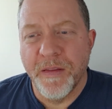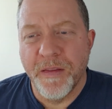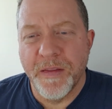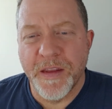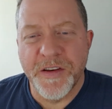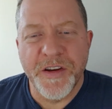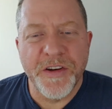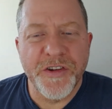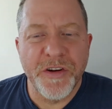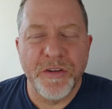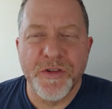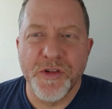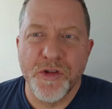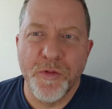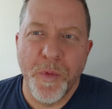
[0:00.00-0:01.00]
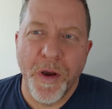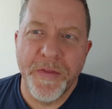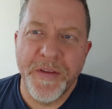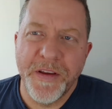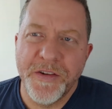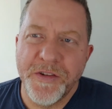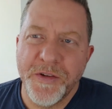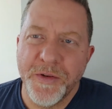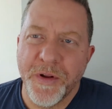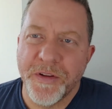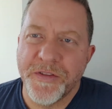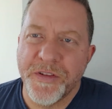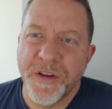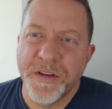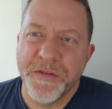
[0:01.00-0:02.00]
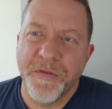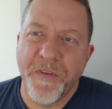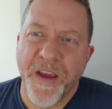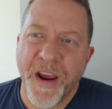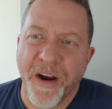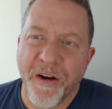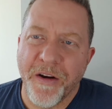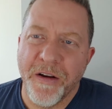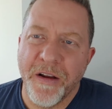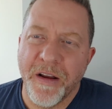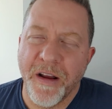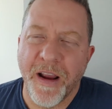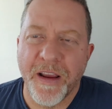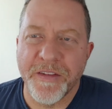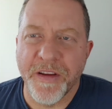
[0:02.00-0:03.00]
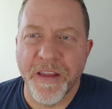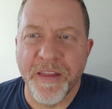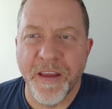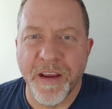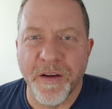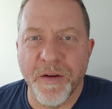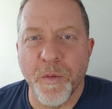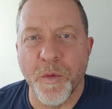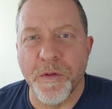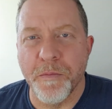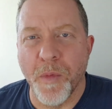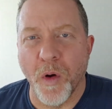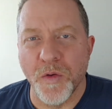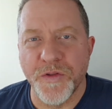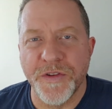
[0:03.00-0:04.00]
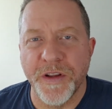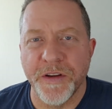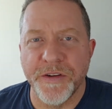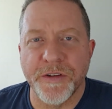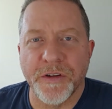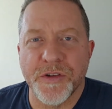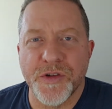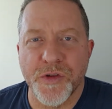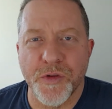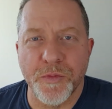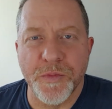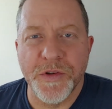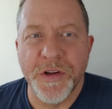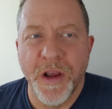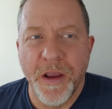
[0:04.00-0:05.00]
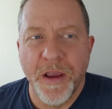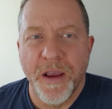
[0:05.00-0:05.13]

The digital zoom on these units is fair, as I think with most digital zooms.